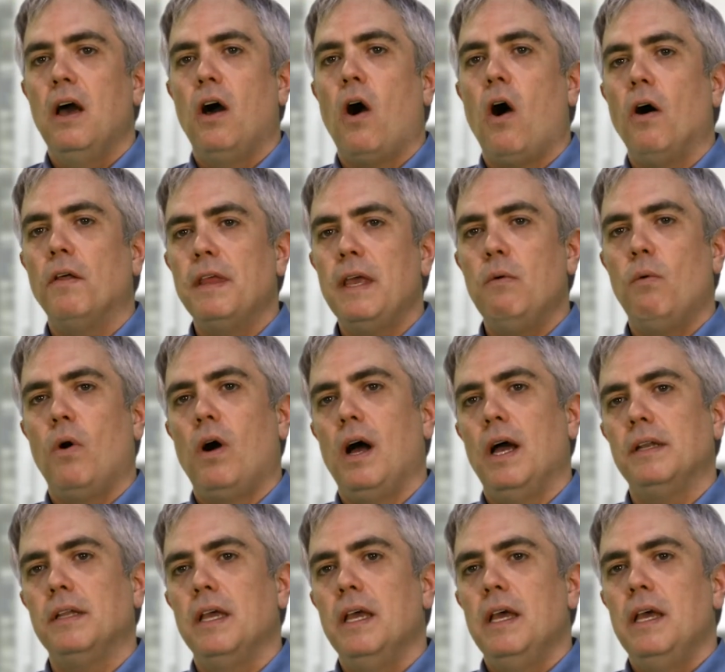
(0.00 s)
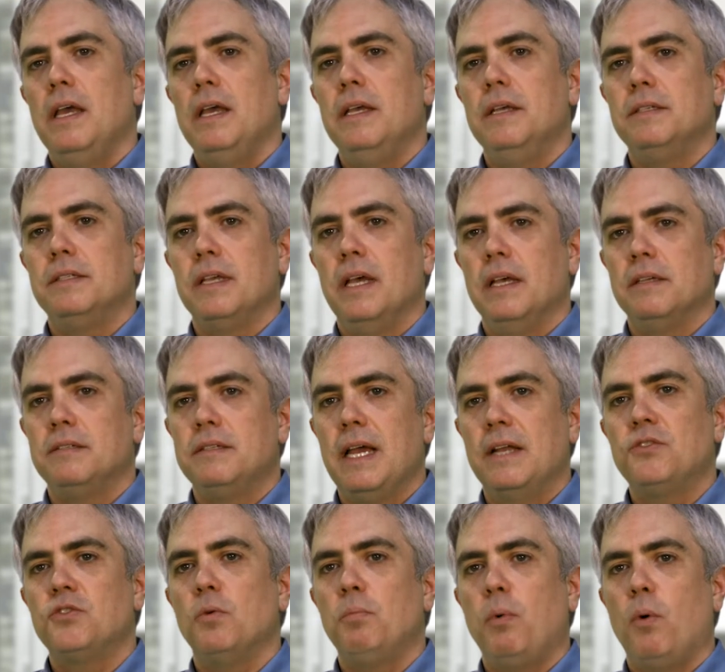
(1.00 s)
All they want is a
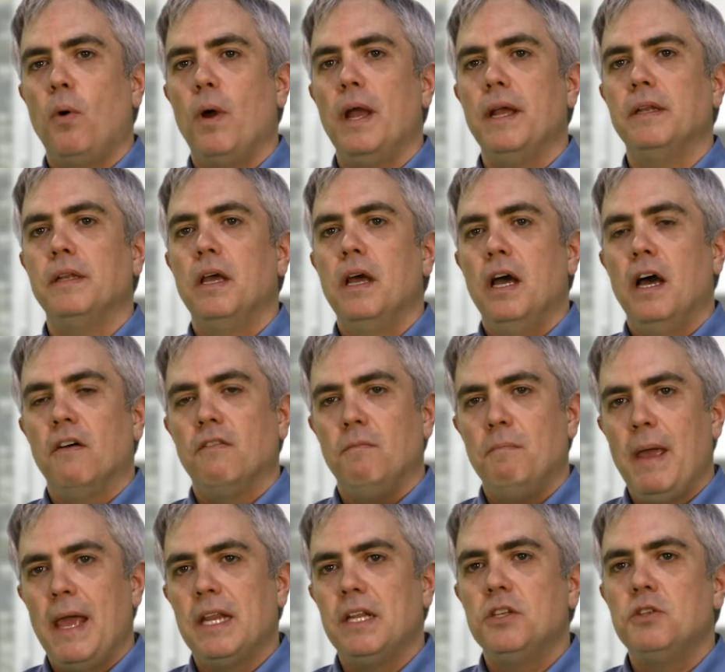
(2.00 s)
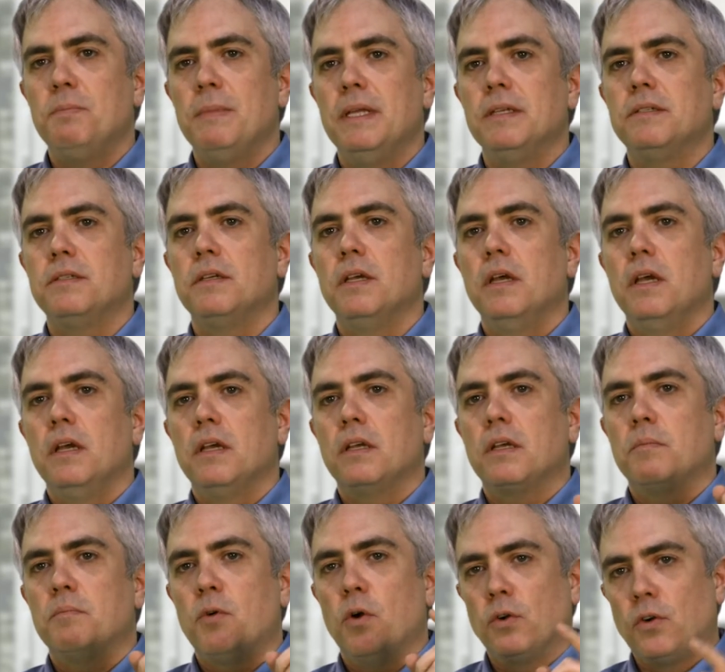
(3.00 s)
central point of management,
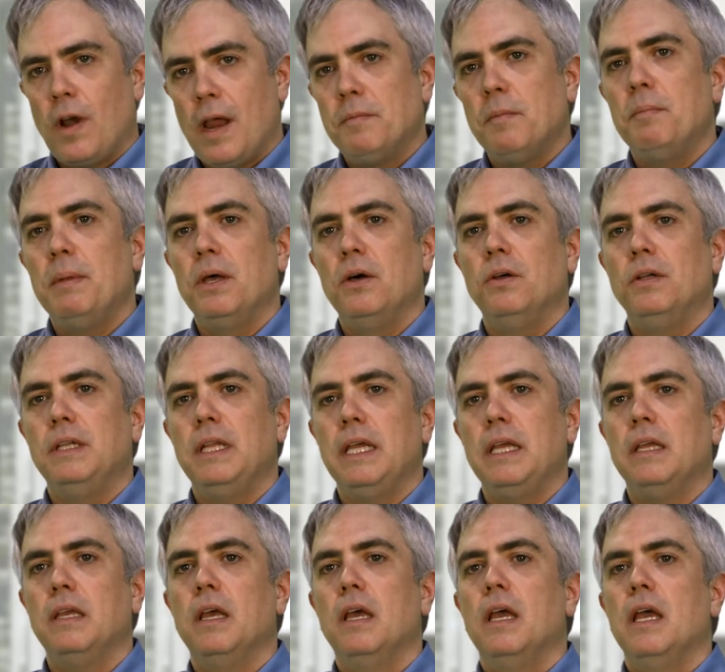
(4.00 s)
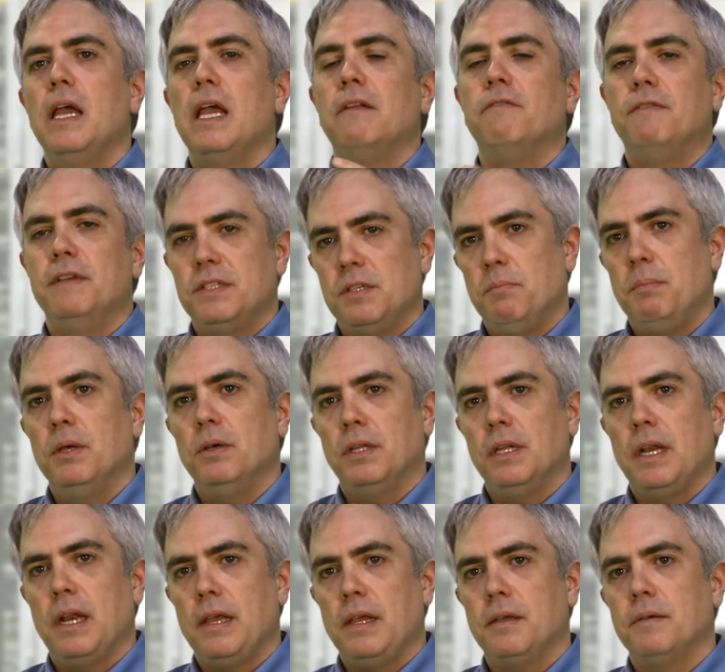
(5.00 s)
programmability, and
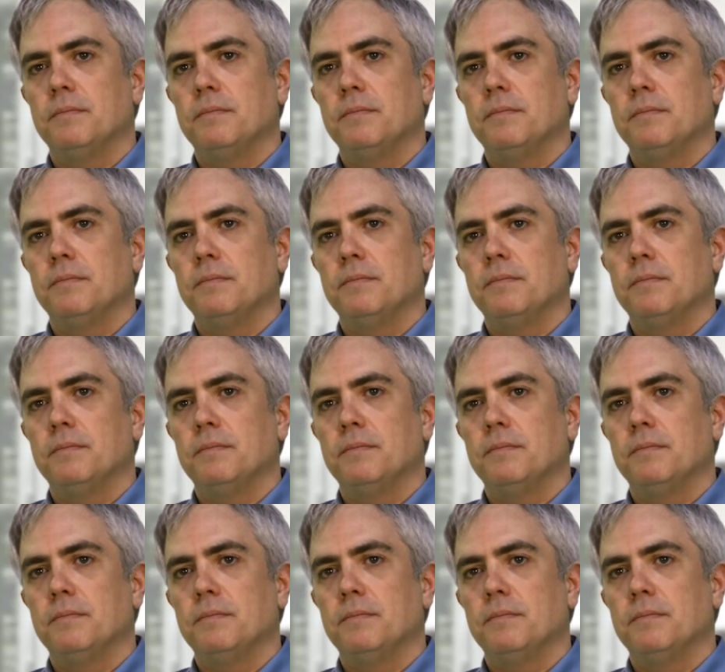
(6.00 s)
visibility.